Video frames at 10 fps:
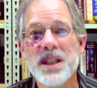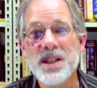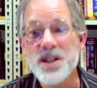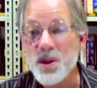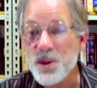
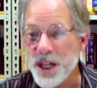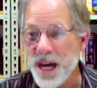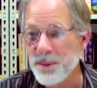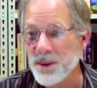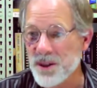In 2
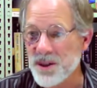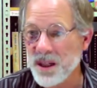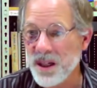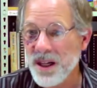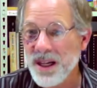chapters,
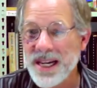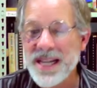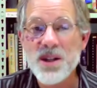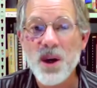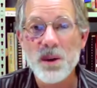
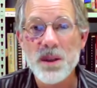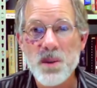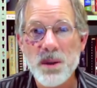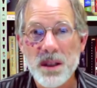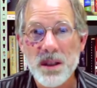he told us
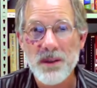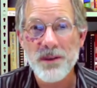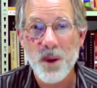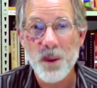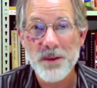what to look
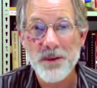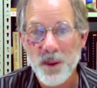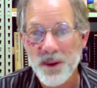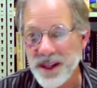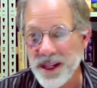for
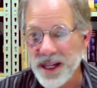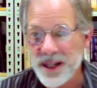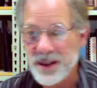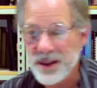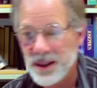before the
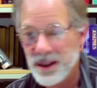end.